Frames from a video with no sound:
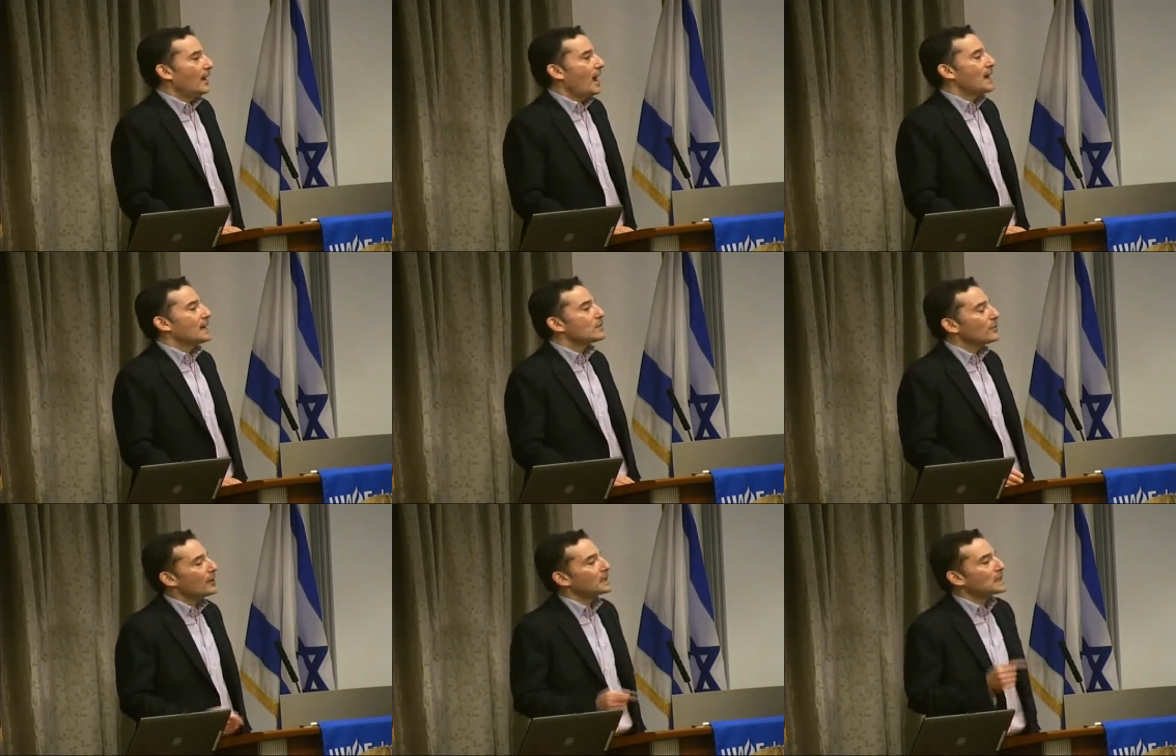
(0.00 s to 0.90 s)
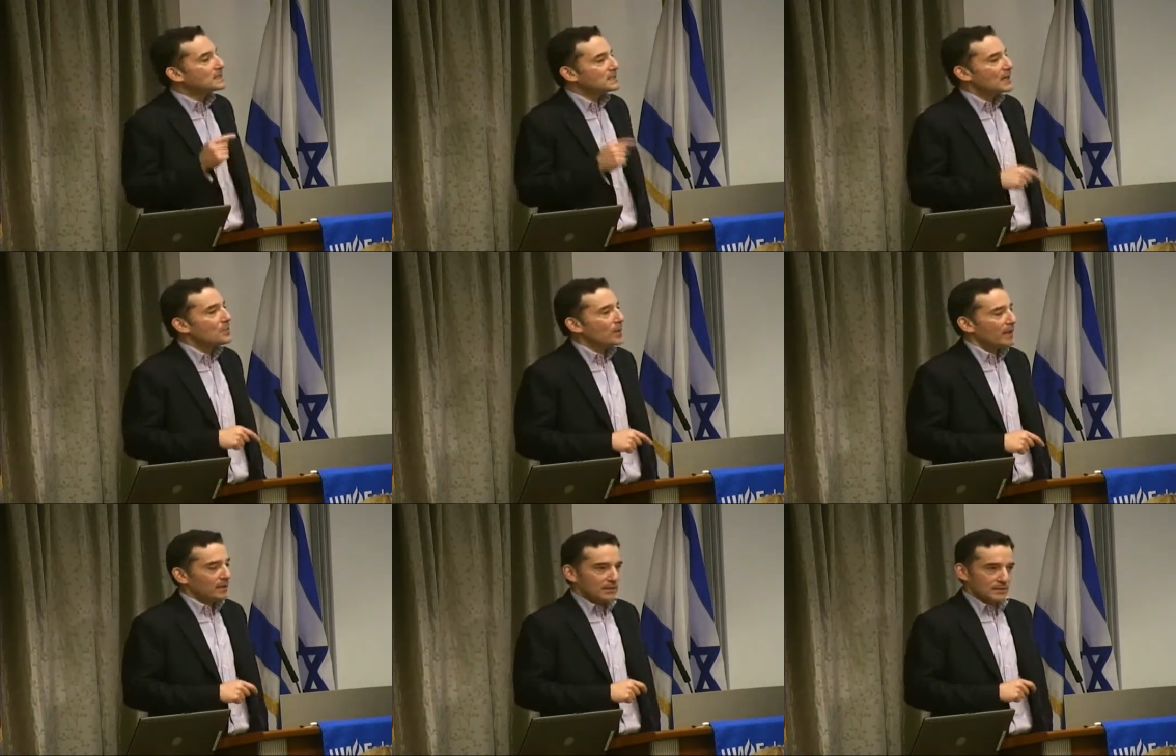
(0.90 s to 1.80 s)
And I thought, in some
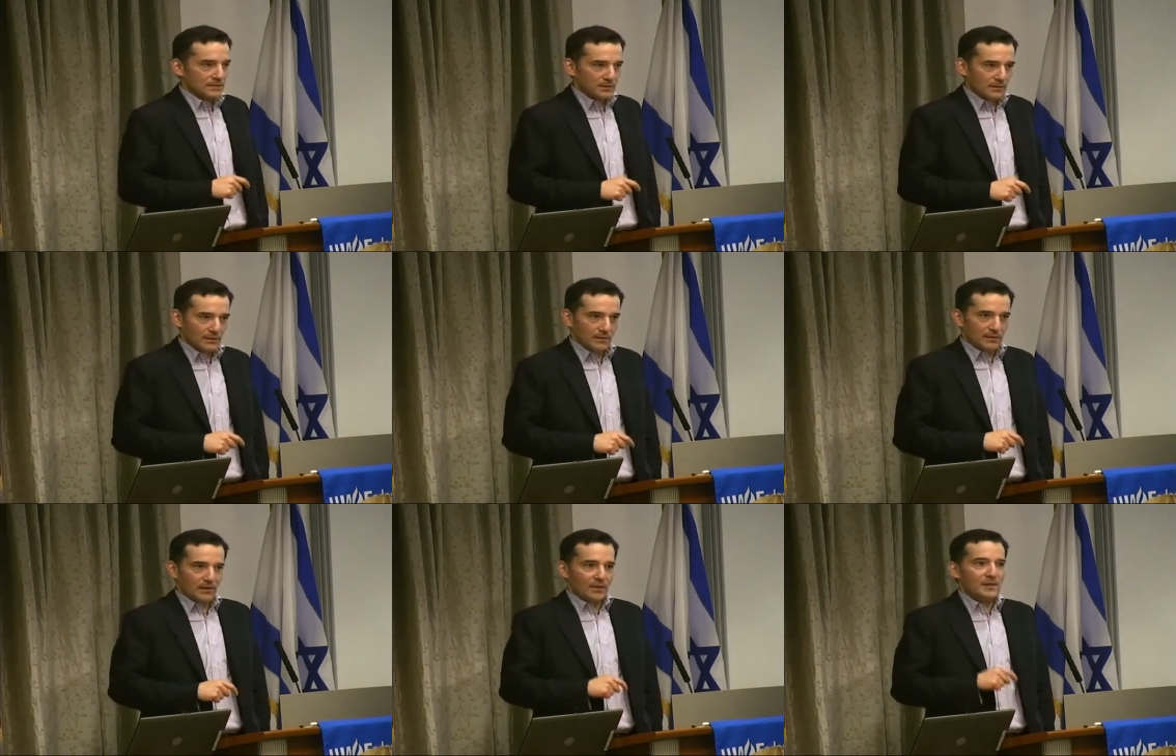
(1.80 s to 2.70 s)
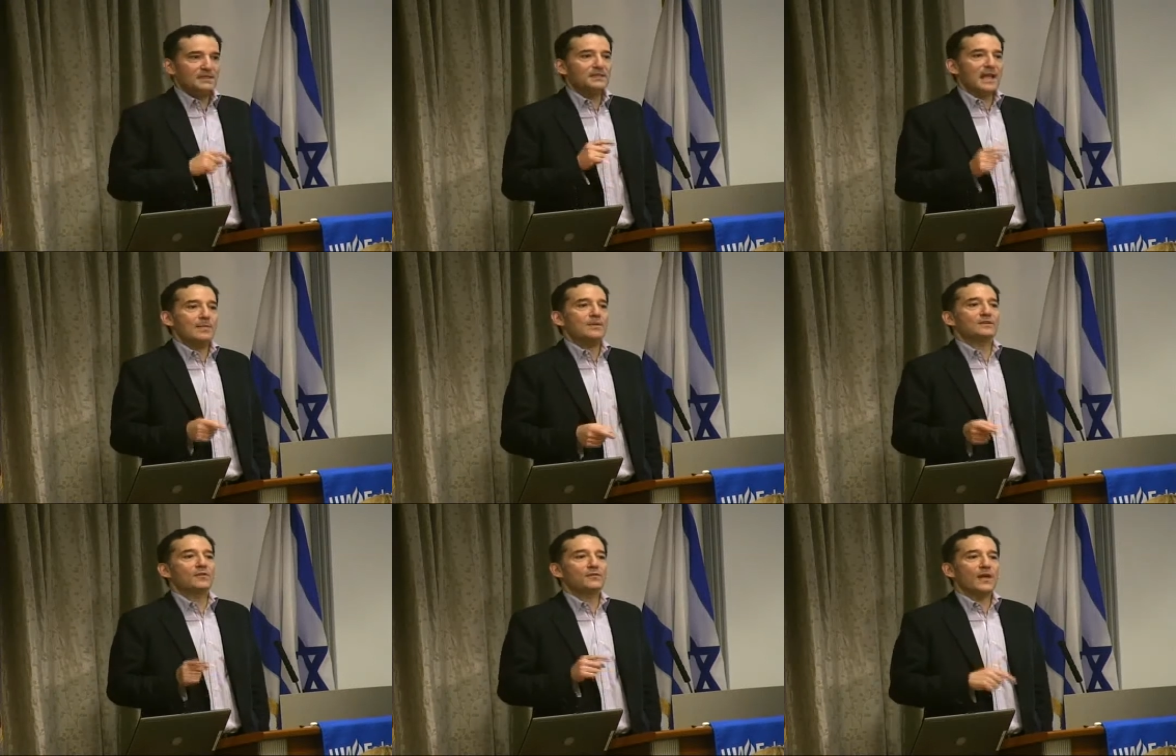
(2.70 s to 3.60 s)
ways, the statement
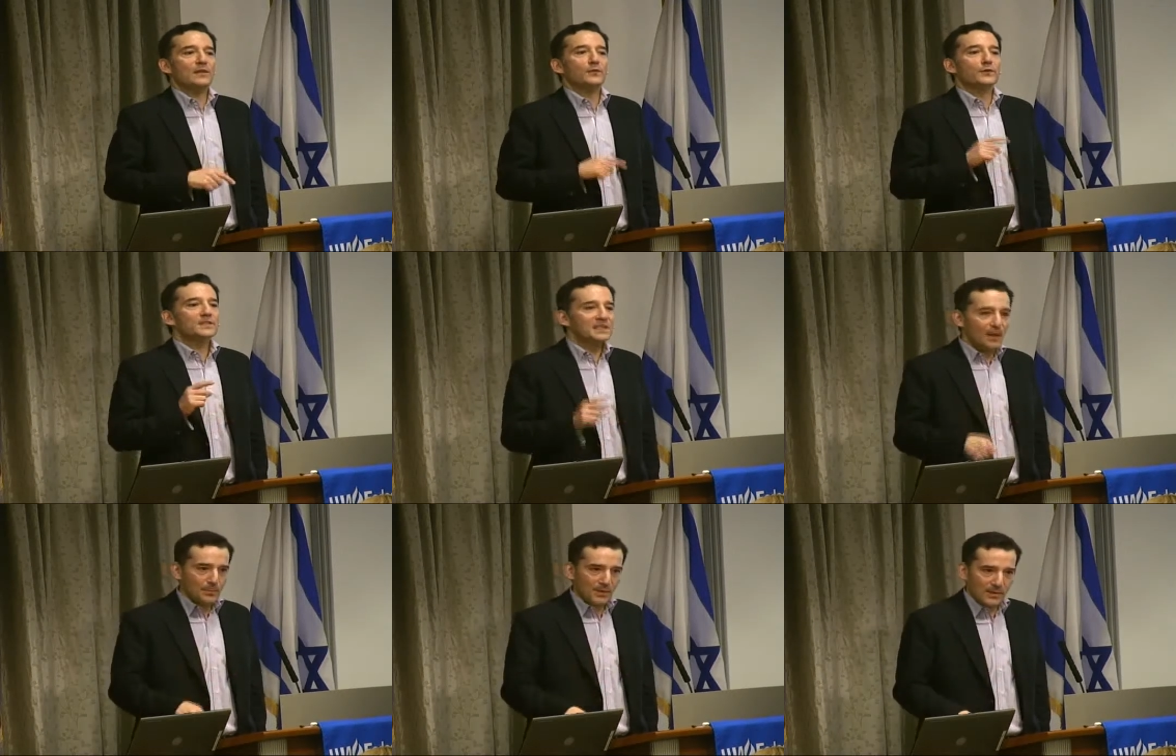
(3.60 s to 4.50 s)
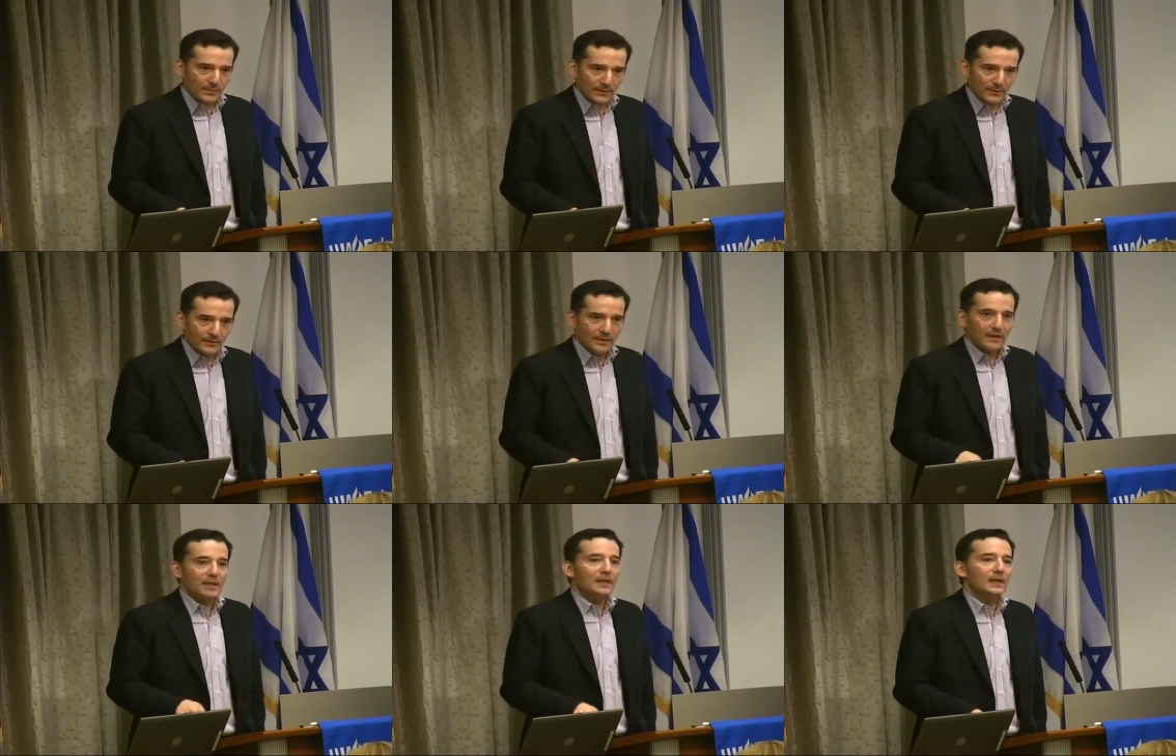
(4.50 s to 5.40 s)
of faith for some people
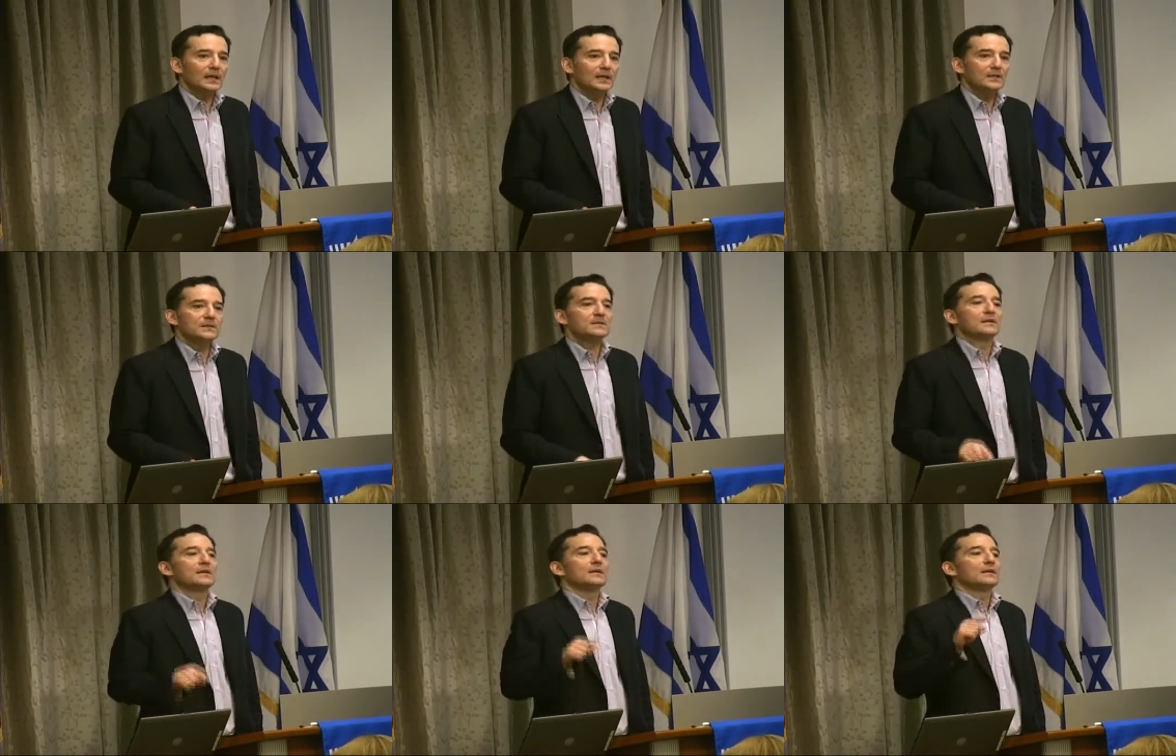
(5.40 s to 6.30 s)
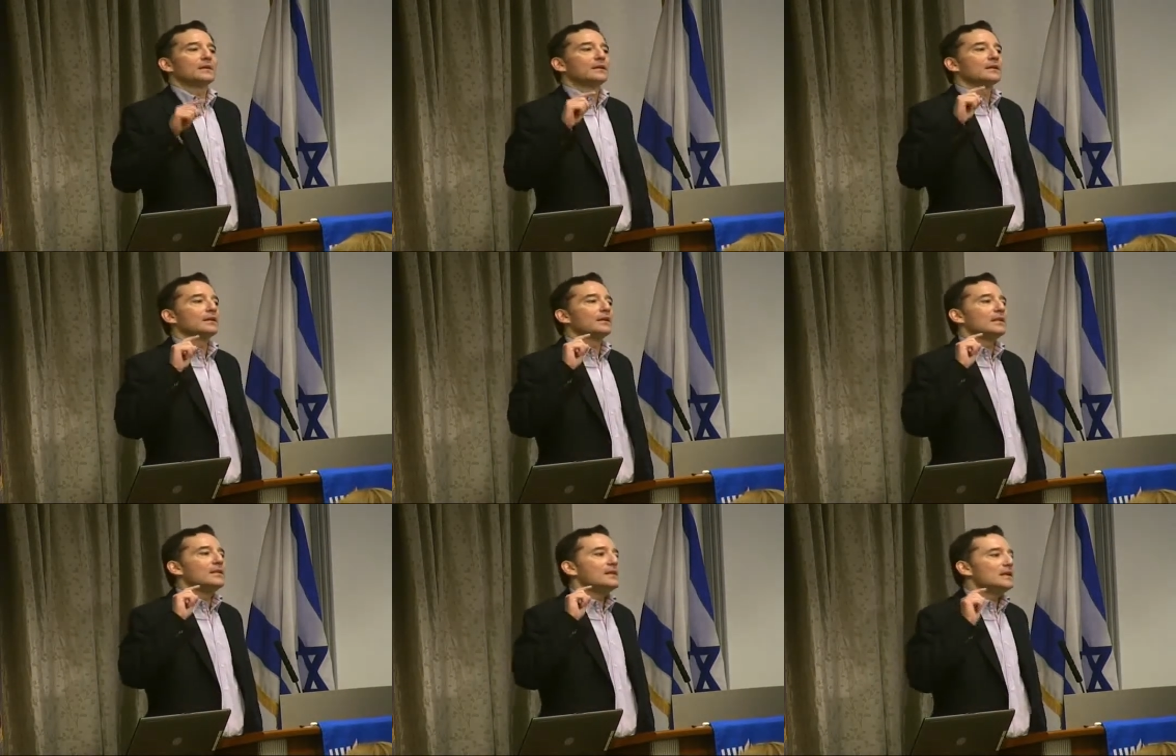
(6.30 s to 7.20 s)
is
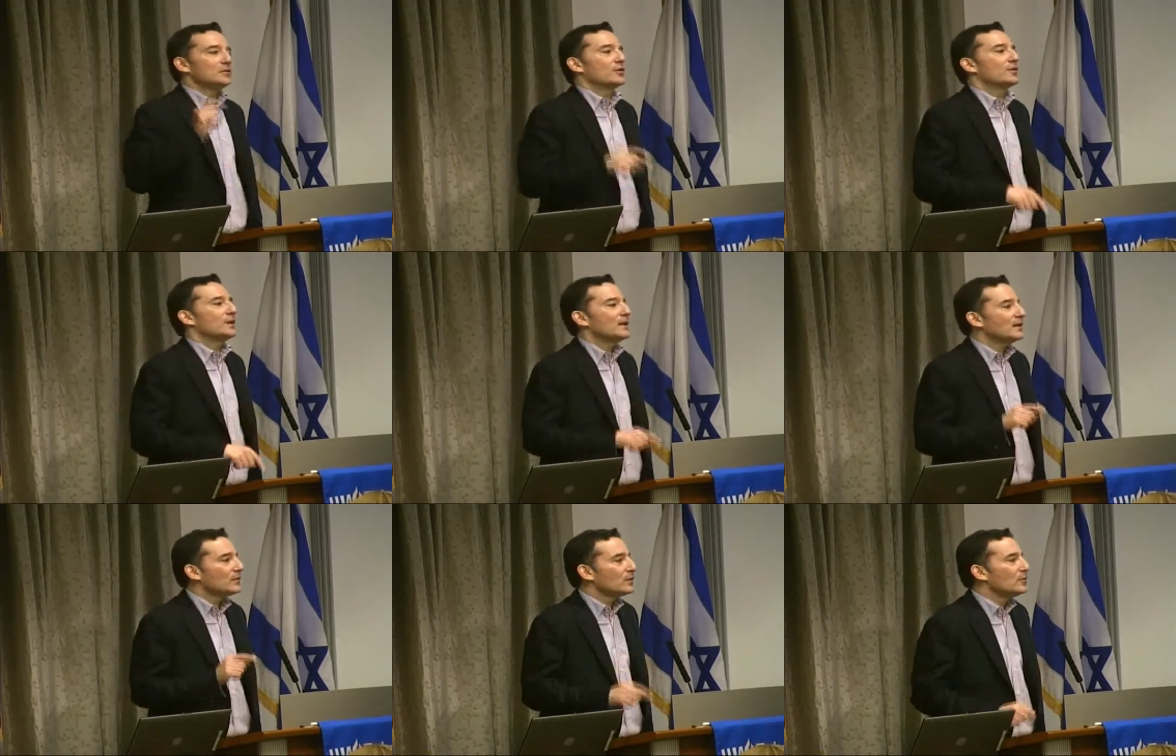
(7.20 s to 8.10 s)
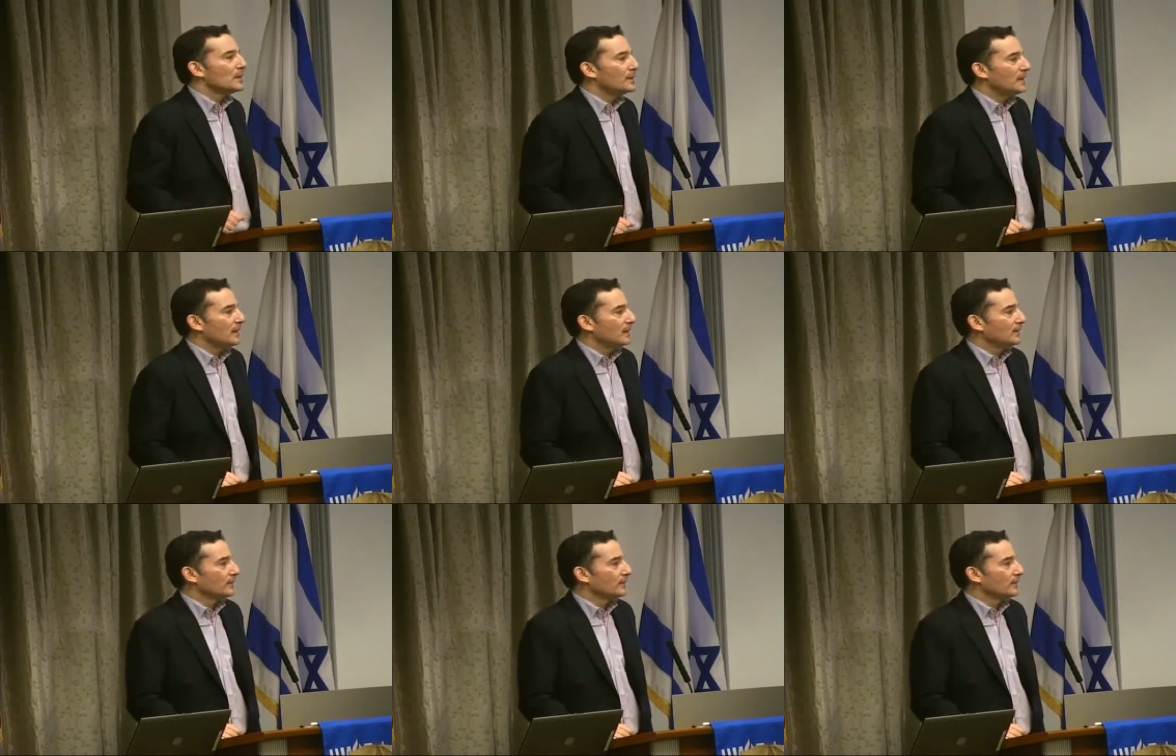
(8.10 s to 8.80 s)
the eternity of the human being.